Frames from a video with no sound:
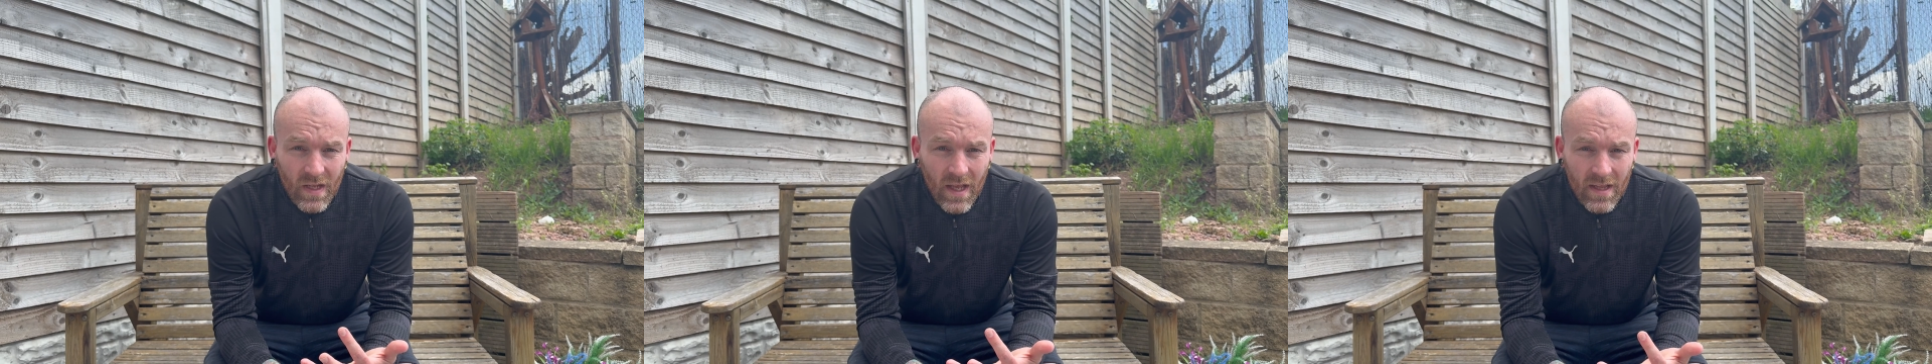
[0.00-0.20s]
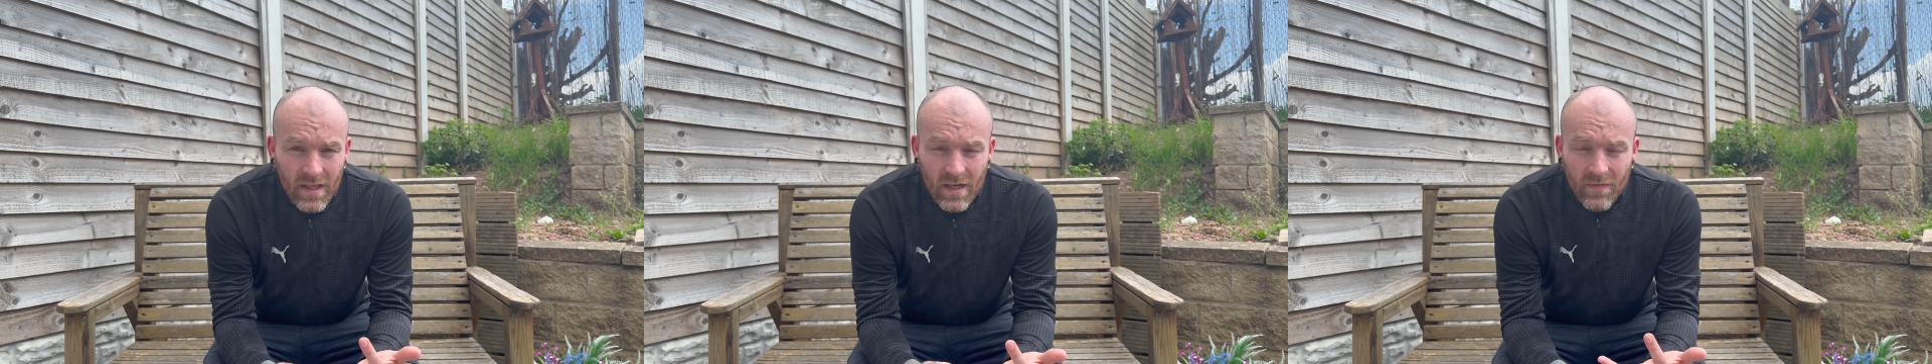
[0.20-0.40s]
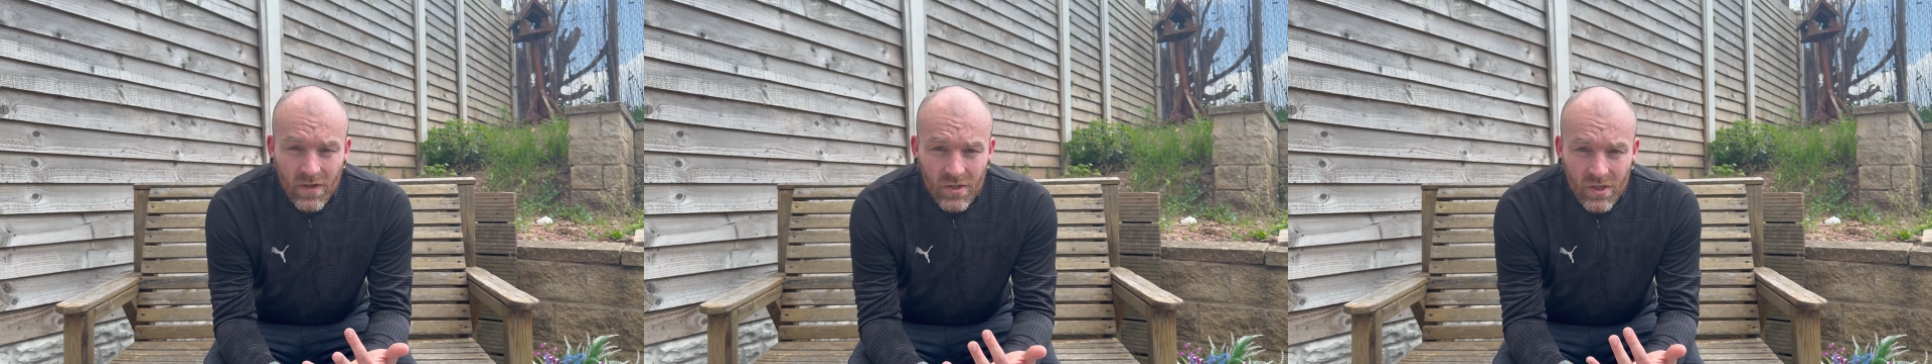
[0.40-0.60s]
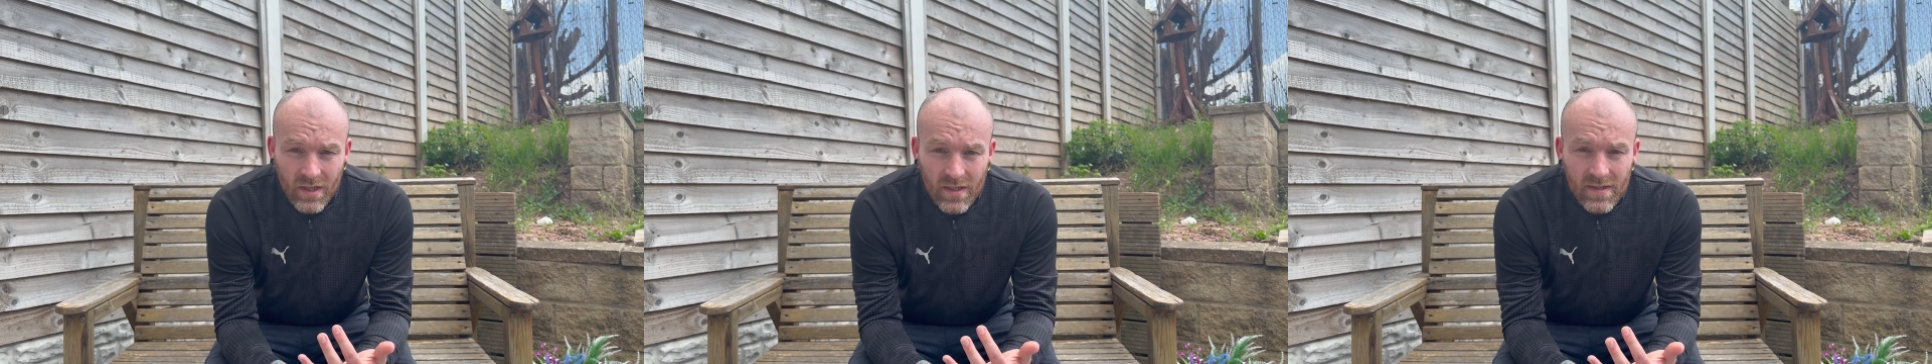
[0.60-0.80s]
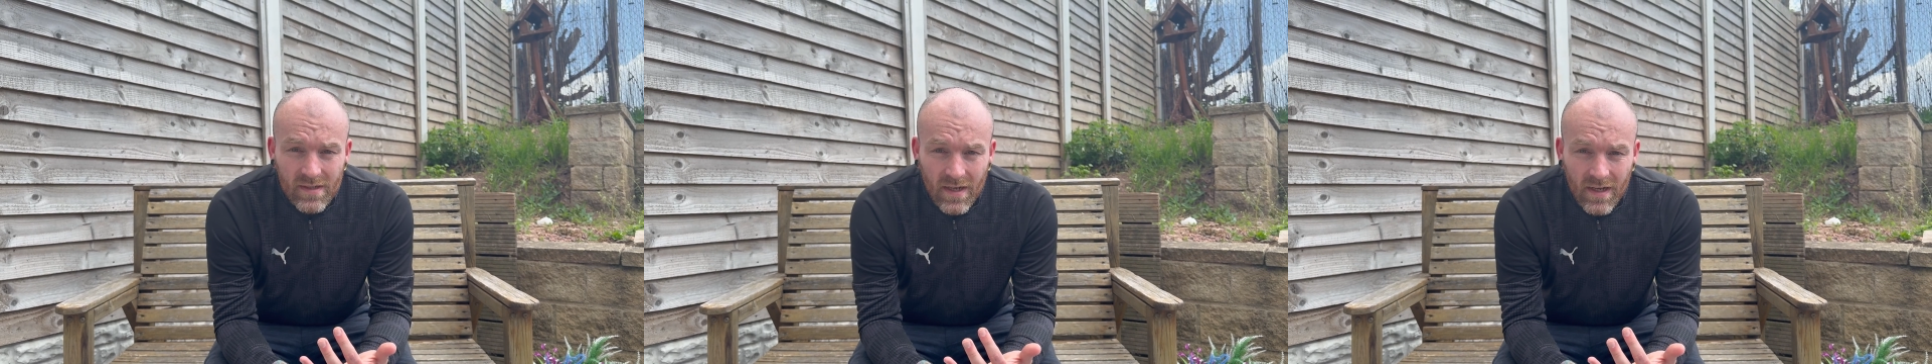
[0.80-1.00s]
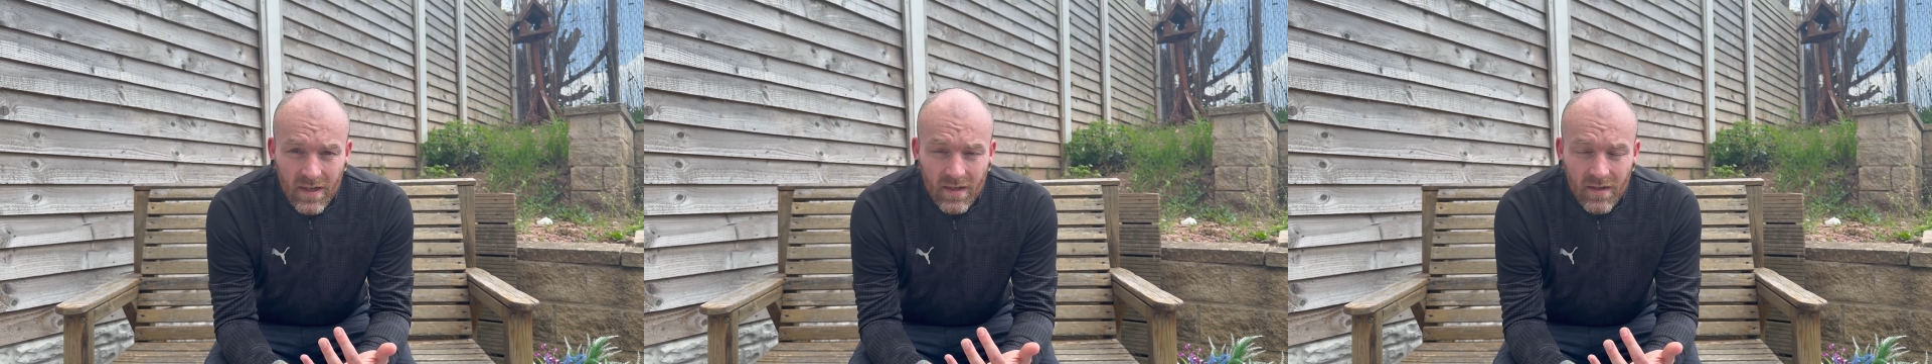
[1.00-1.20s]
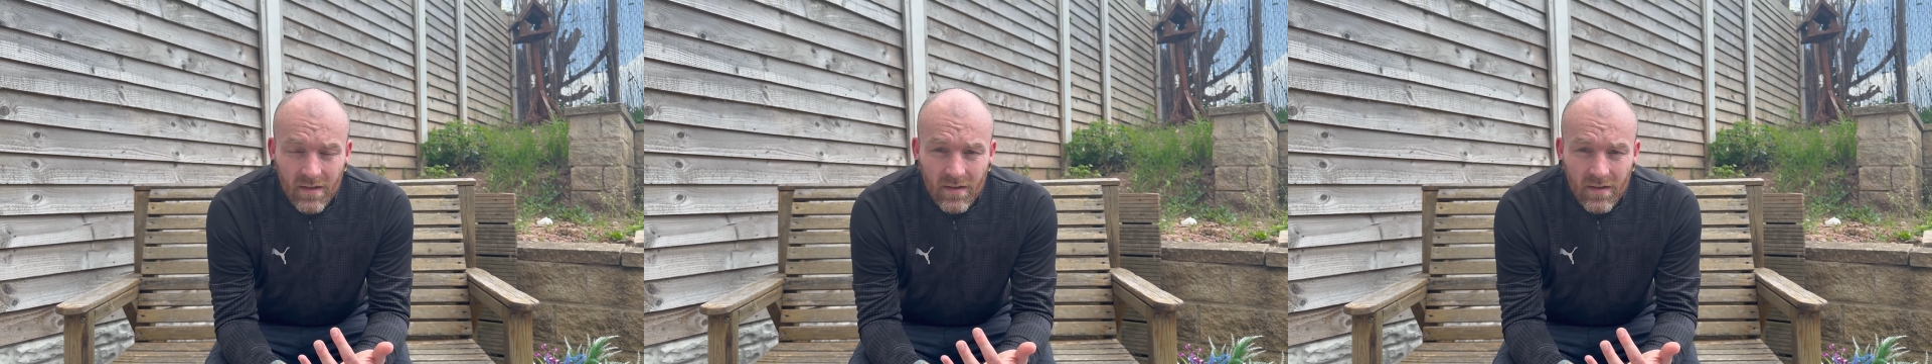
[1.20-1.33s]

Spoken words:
and then eventually you start